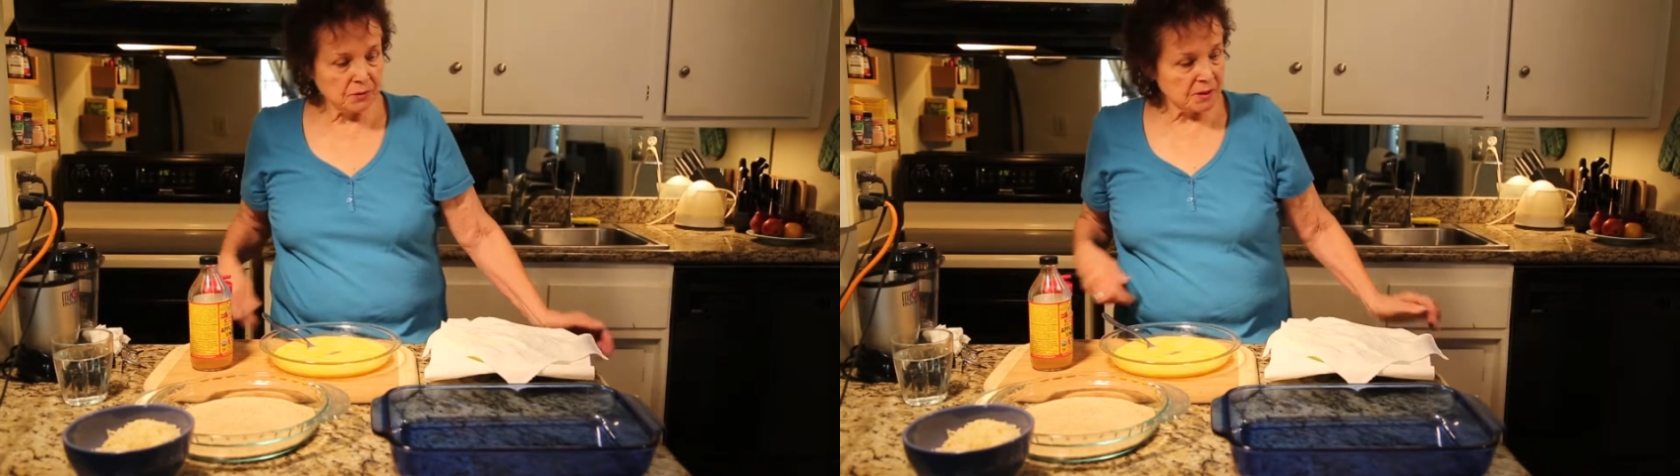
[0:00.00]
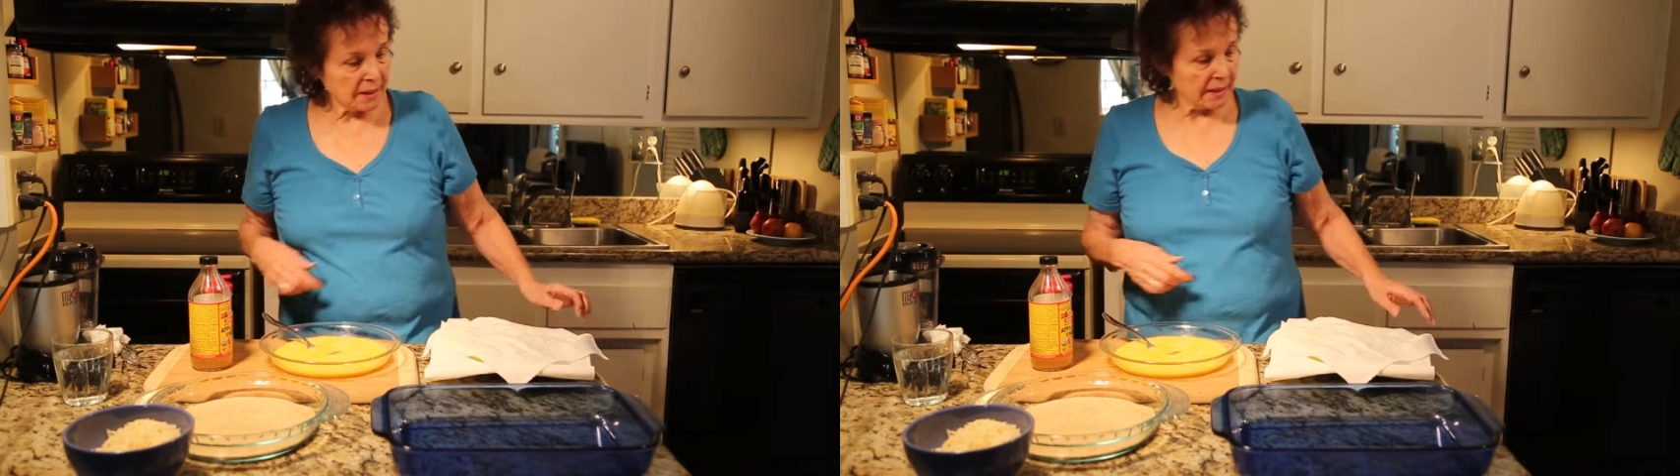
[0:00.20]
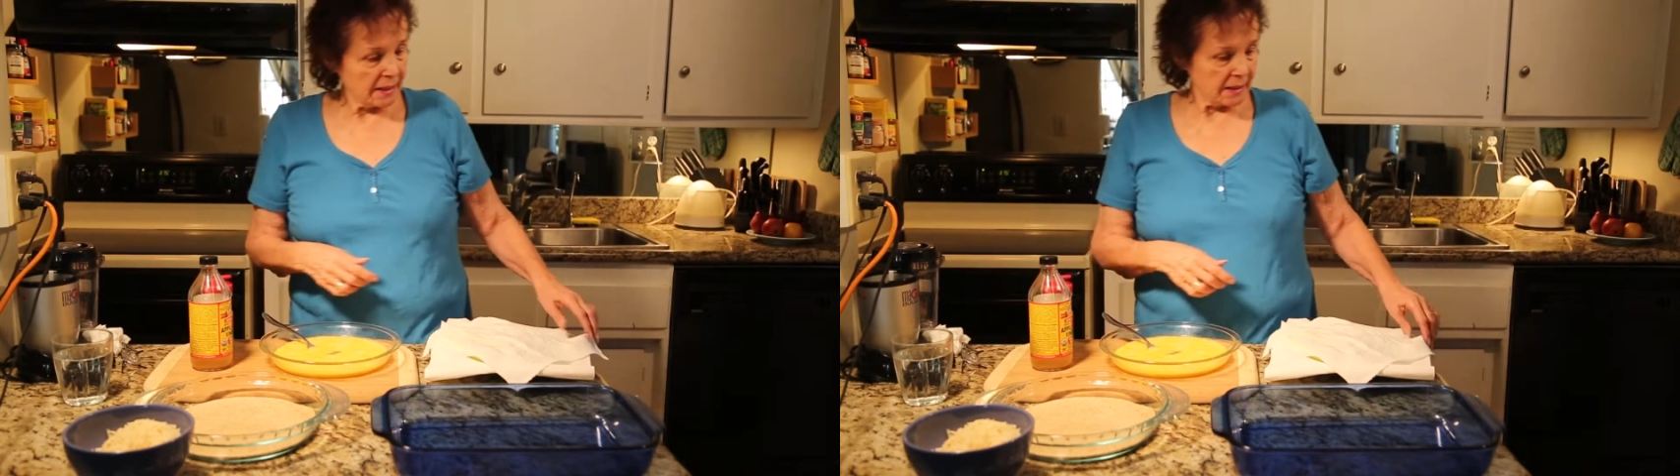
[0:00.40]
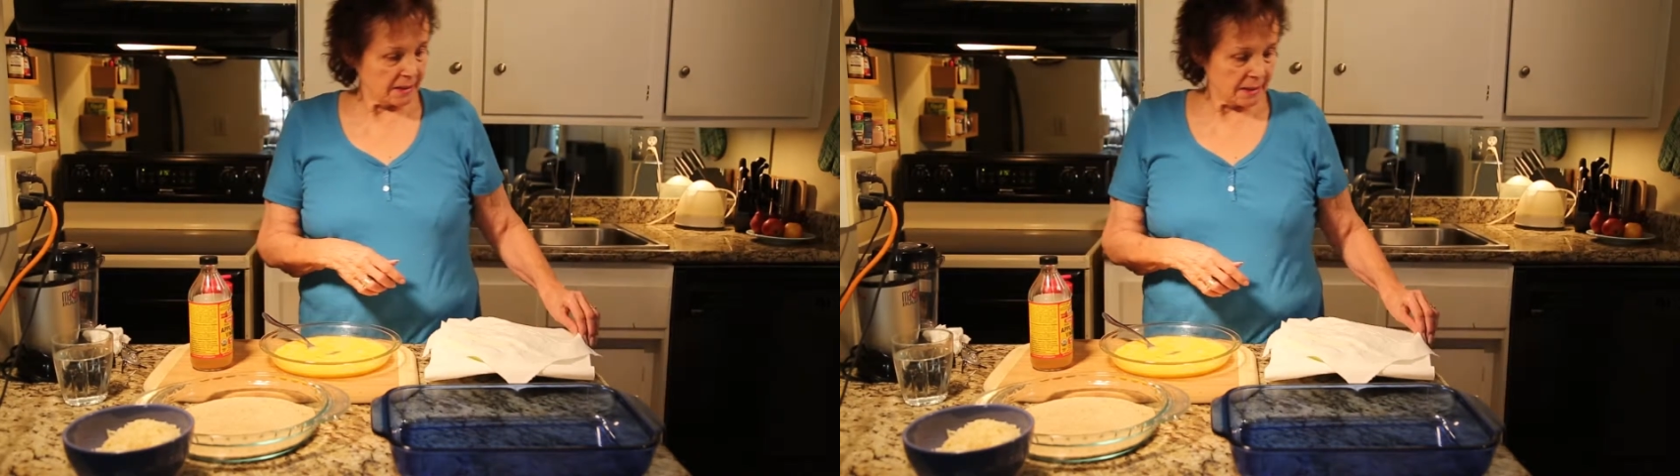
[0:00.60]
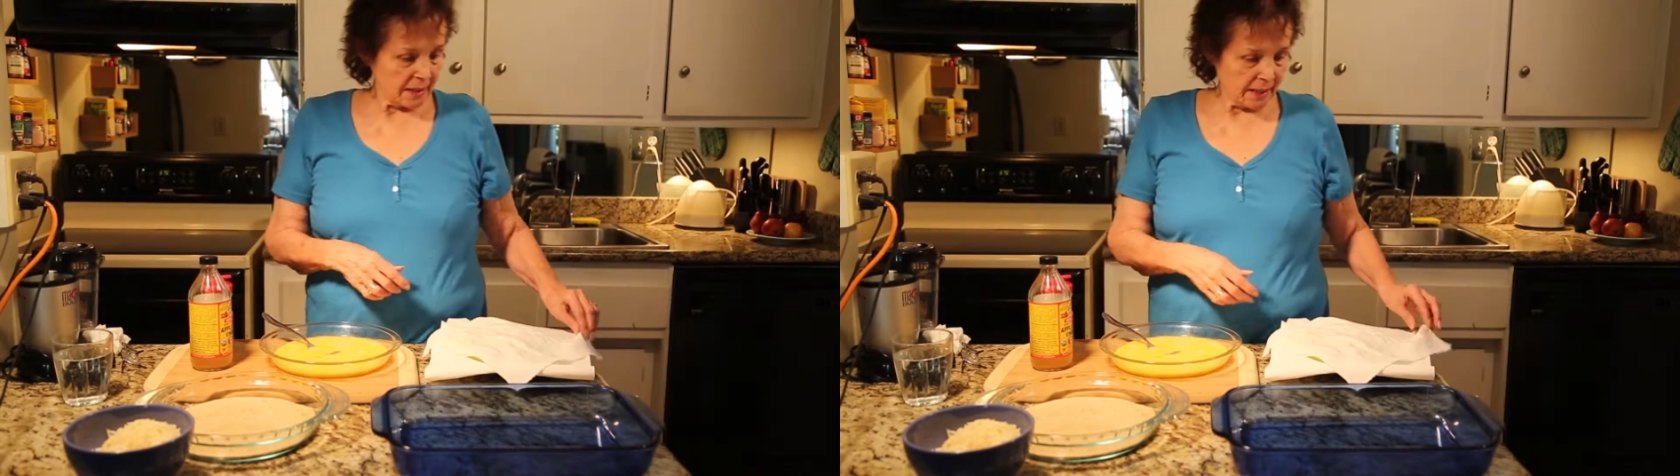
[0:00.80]
zucchini
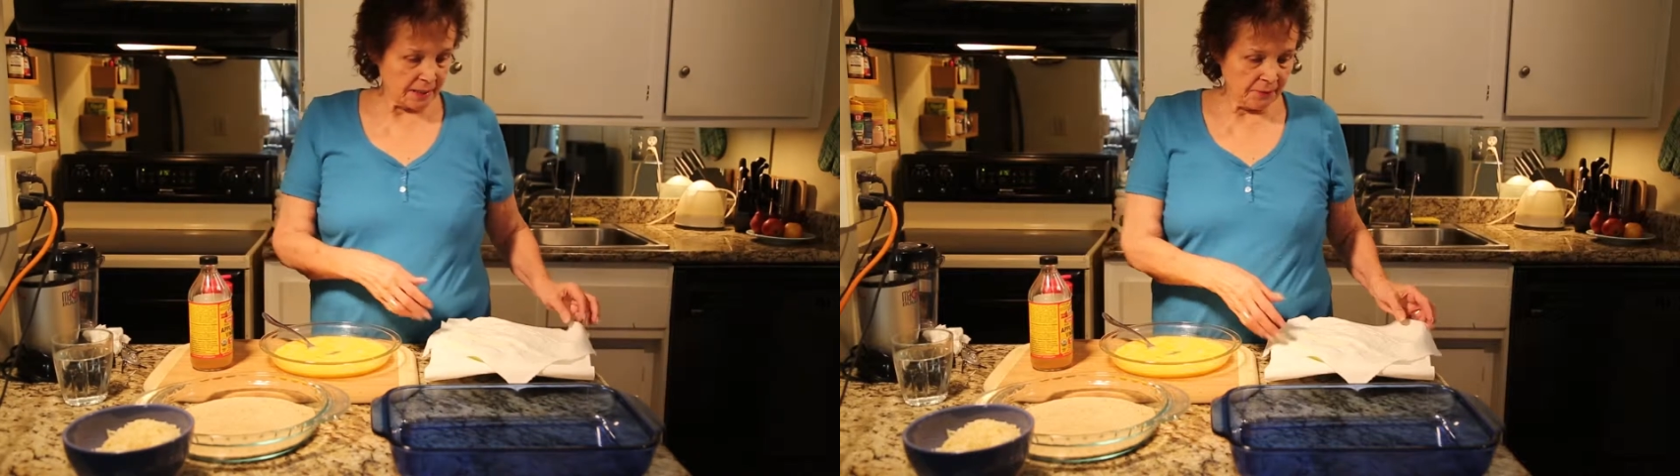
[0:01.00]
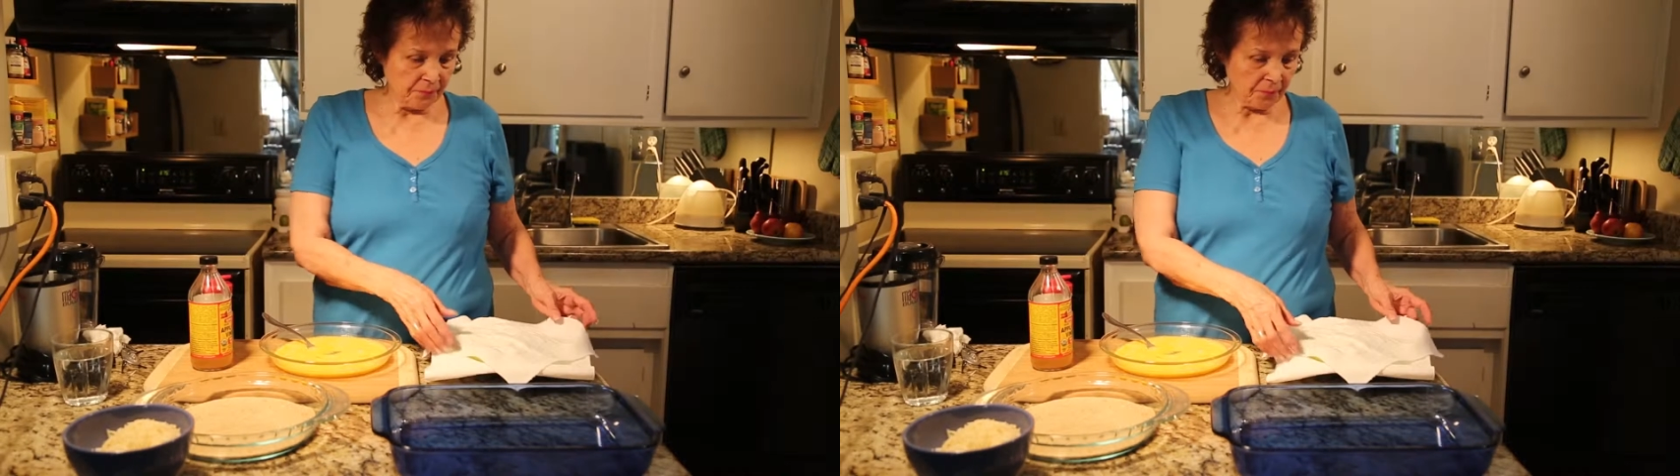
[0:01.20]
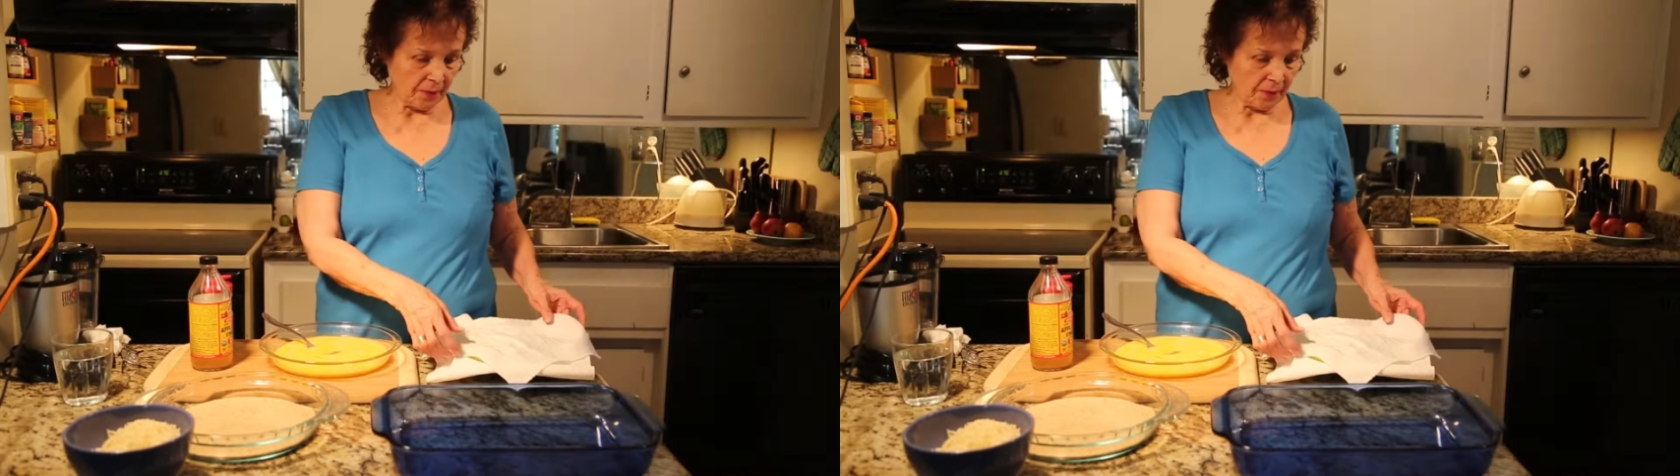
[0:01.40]
today,